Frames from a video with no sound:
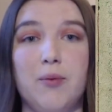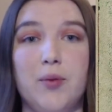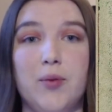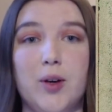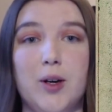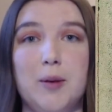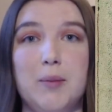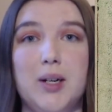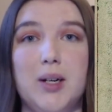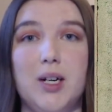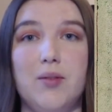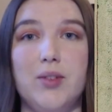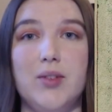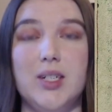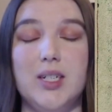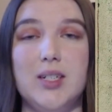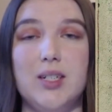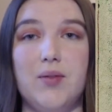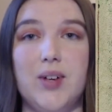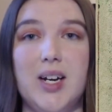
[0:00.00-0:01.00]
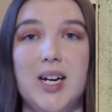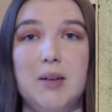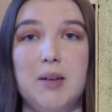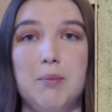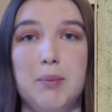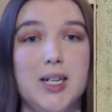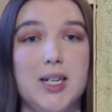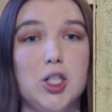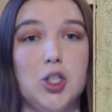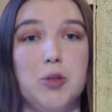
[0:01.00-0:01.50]
form of divine
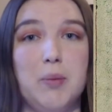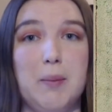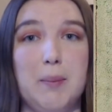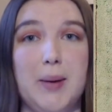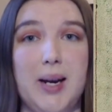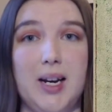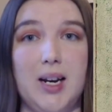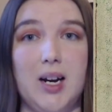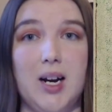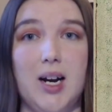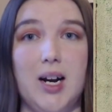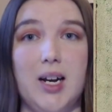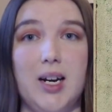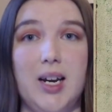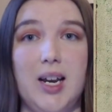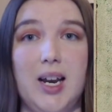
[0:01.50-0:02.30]
punishment by God,